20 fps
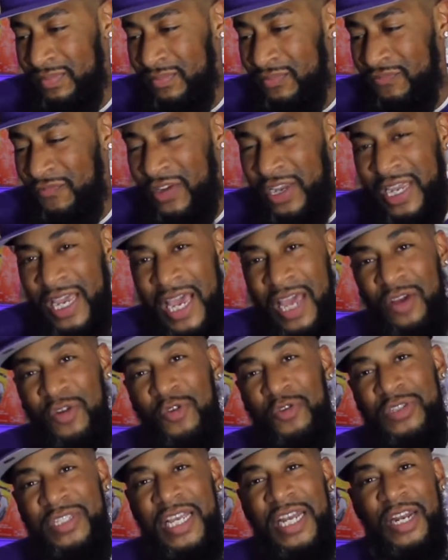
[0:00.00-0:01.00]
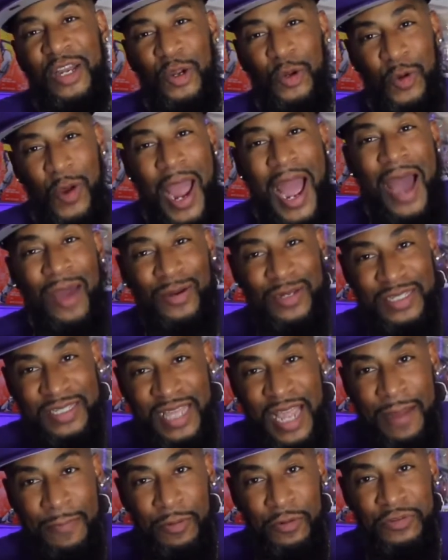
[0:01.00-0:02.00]
Forget who's in the crowd of
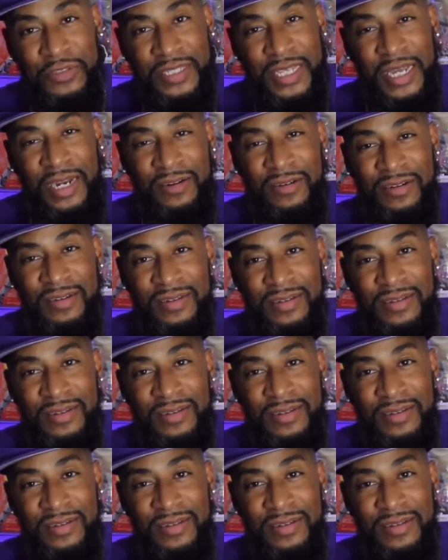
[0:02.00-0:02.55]
Staples Center.